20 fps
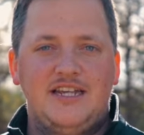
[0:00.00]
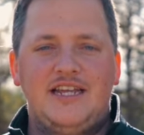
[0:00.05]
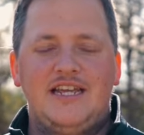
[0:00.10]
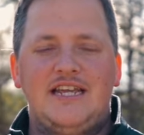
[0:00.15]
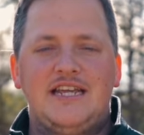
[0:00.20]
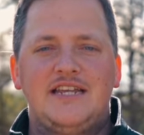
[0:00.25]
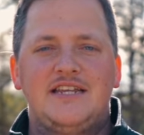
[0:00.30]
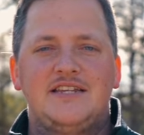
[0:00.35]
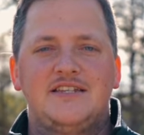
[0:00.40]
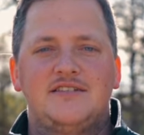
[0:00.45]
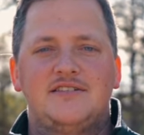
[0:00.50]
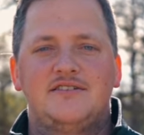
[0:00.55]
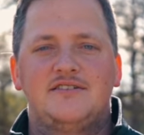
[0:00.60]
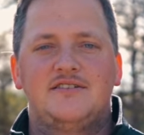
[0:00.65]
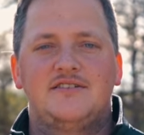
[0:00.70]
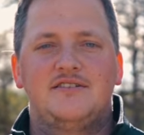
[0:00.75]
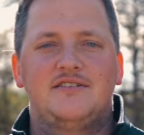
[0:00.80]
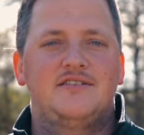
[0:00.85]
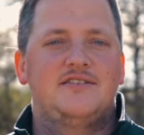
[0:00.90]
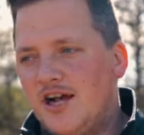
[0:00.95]
and
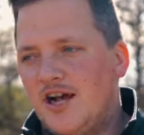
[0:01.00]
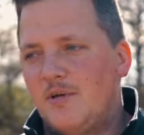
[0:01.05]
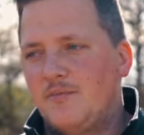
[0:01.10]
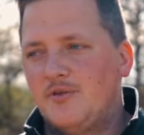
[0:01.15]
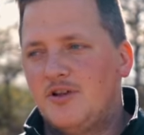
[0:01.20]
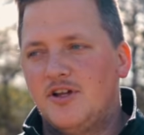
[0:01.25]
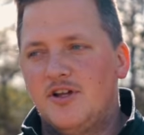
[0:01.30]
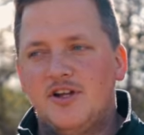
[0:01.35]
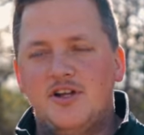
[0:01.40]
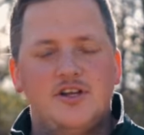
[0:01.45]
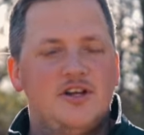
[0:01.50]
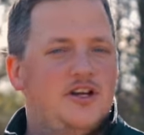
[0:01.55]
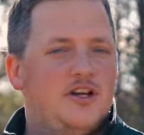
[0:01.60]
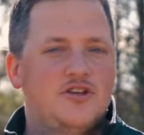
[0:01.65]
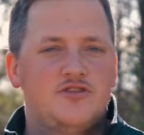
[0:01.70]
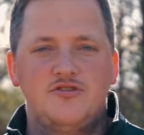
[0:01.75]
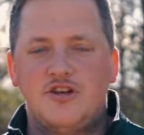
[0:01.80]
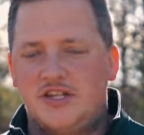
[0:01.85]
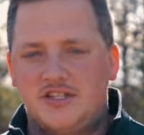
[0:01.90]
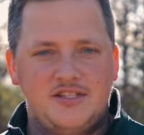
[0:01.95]
I'm gonna
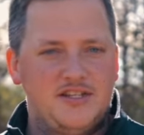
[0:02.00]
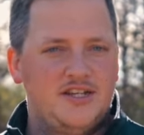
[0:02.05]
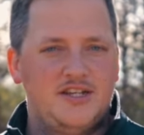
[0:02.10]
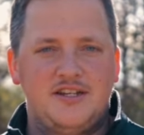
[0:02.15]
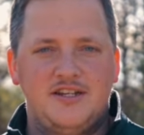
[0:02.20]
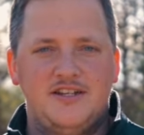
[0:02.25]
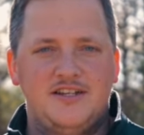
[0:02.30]
address it.